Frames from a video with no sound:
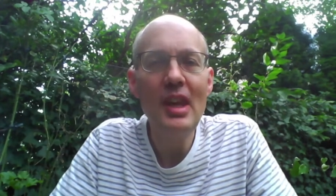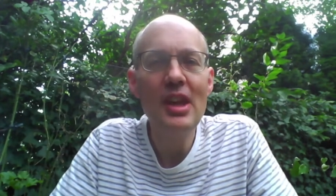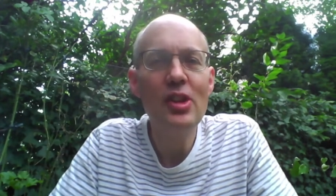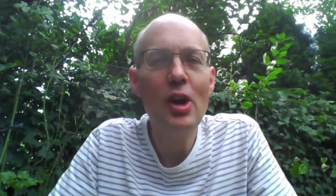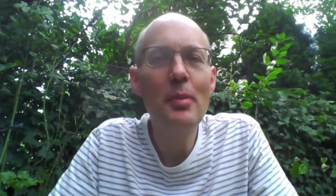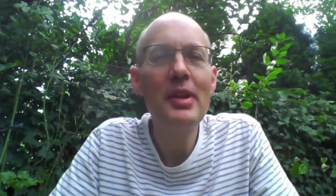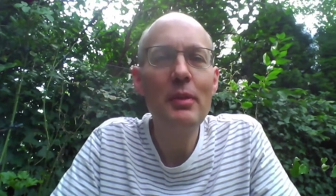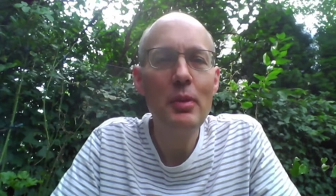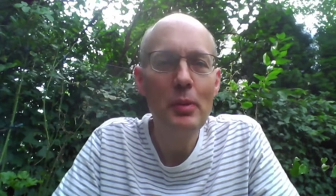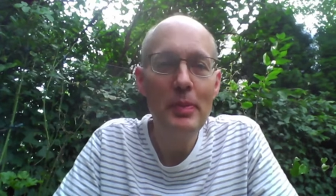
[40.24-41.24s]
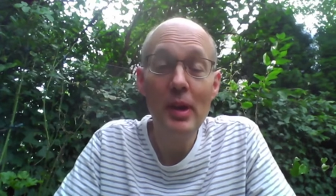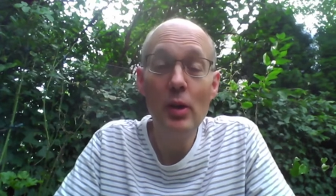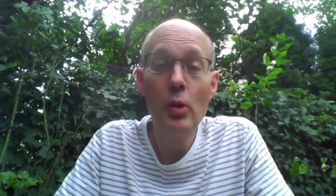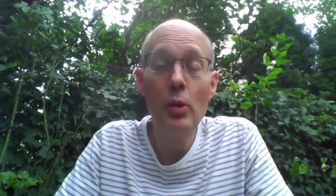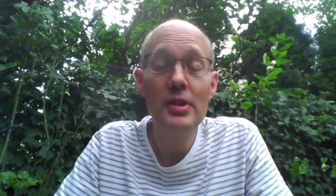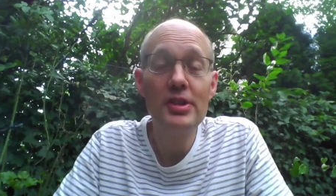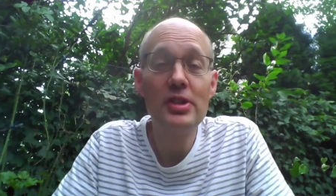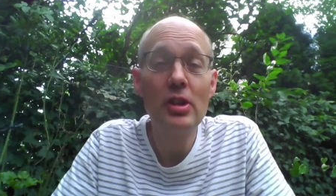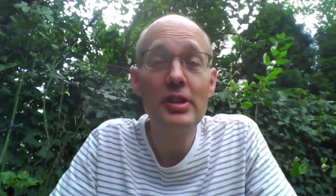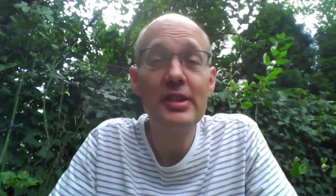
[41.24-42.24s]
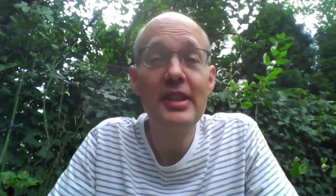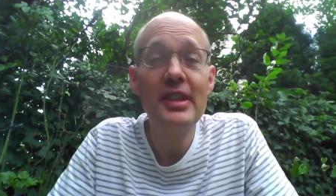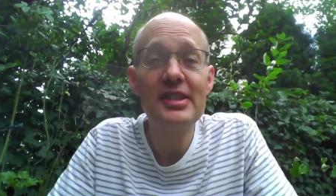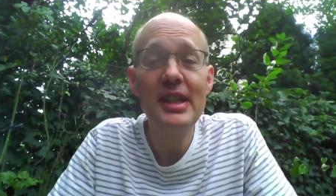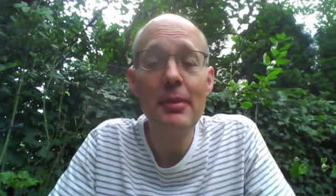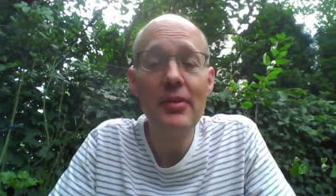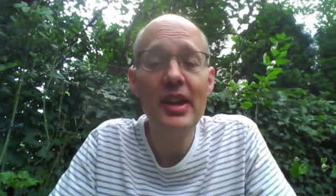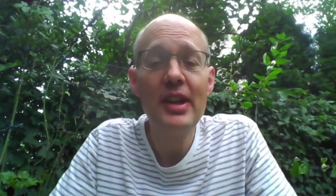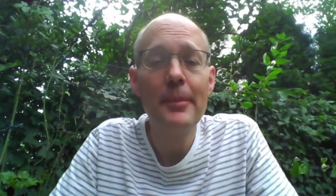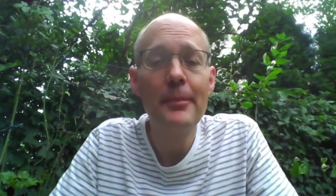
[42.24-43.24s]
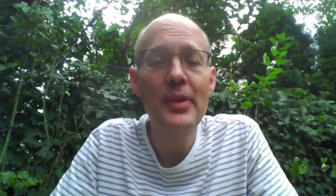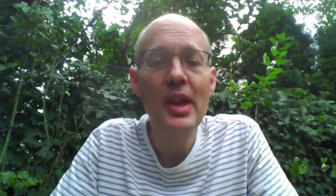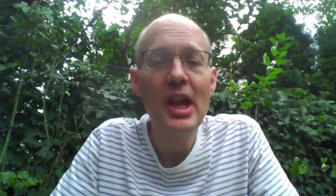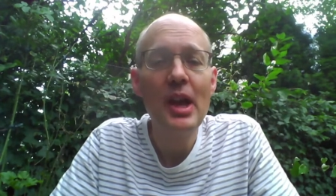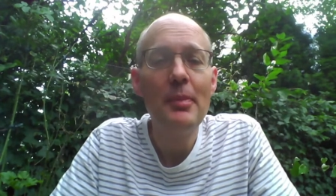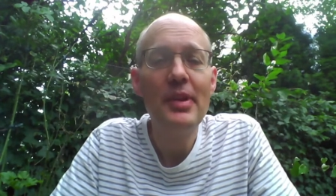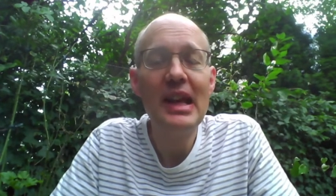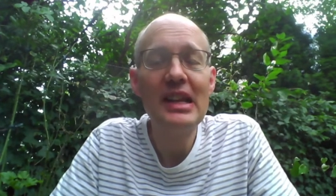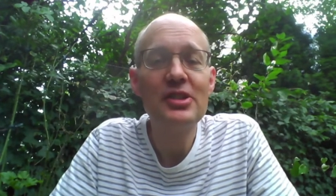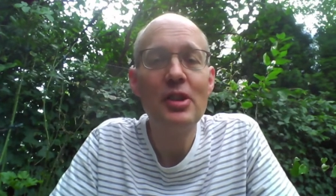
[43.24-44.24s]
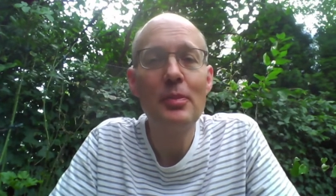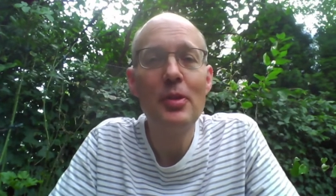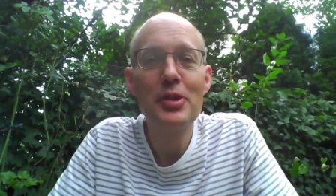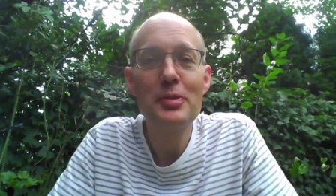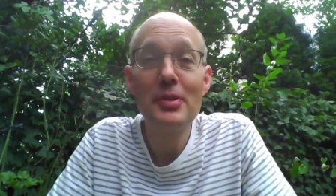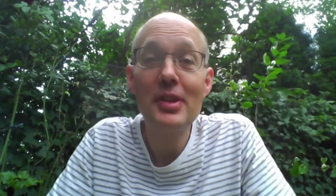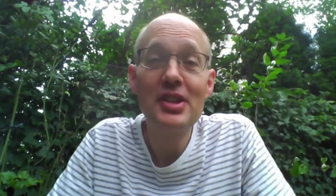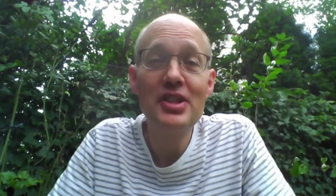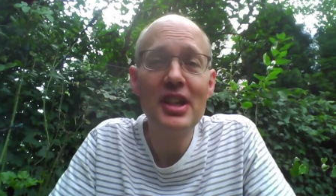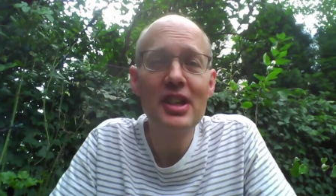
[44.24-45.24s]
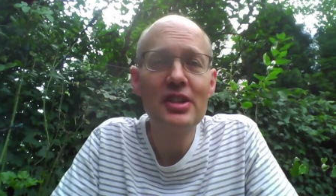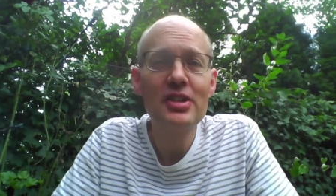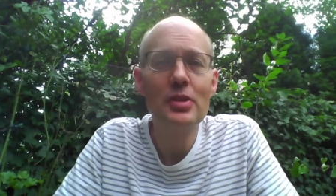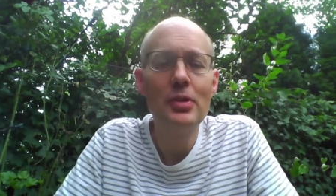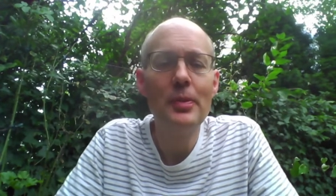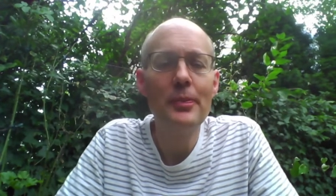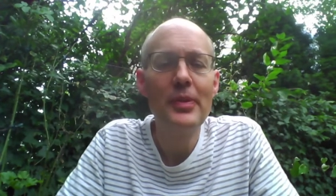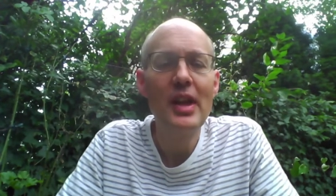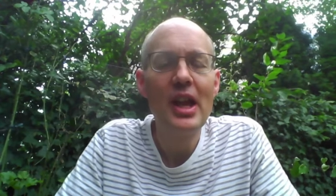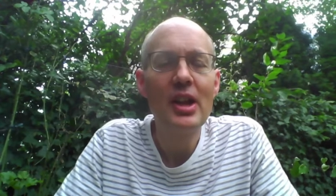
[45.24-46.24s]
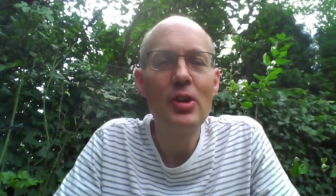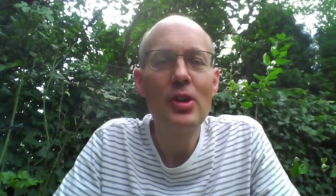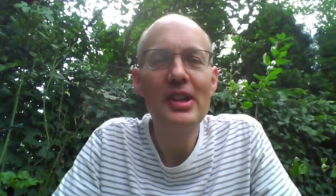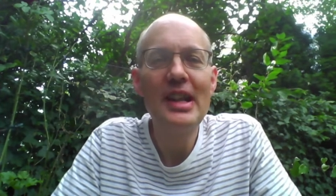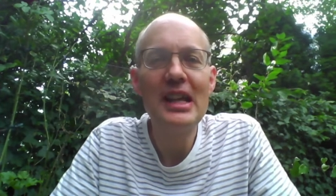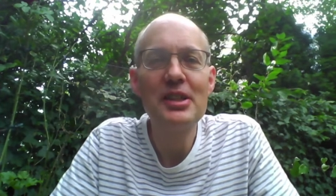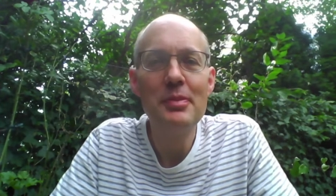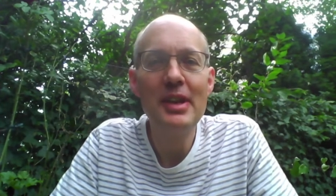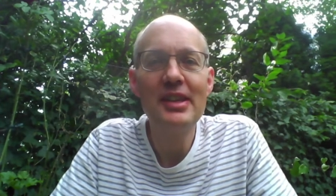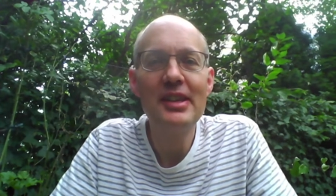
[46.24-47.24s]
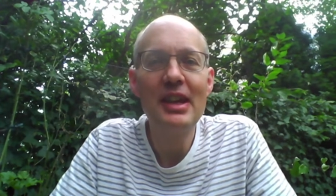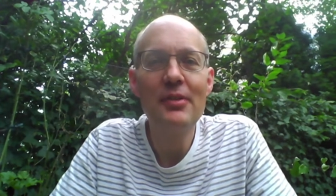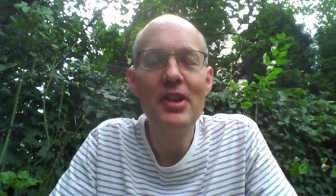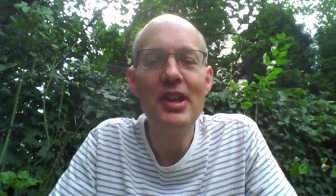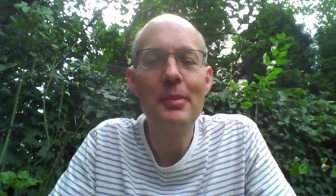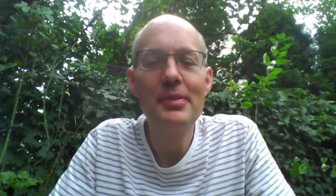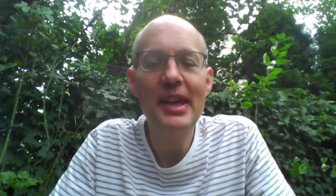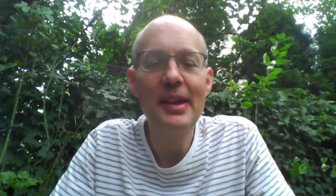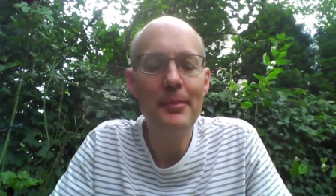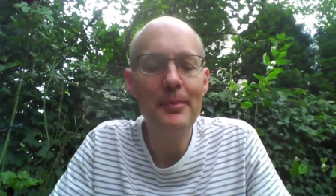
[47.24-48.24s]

Normally we'd be at home in Scotland at this time of year, but that's not possible this year, so Gordon asked me to give you an update.